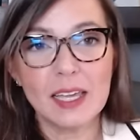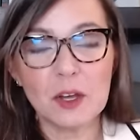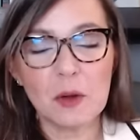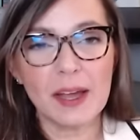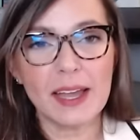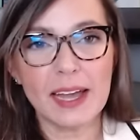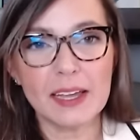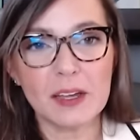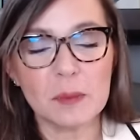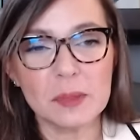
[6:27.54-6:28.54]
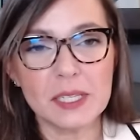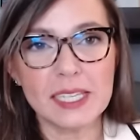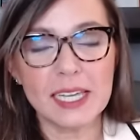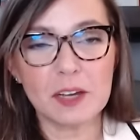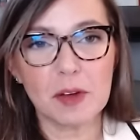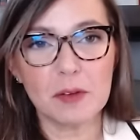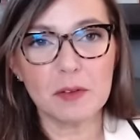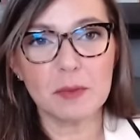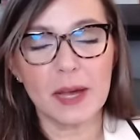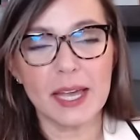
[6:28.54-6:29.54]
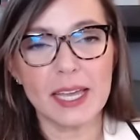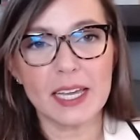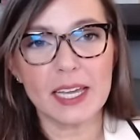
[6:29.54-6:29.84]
You know, I, I completely agree with Mike.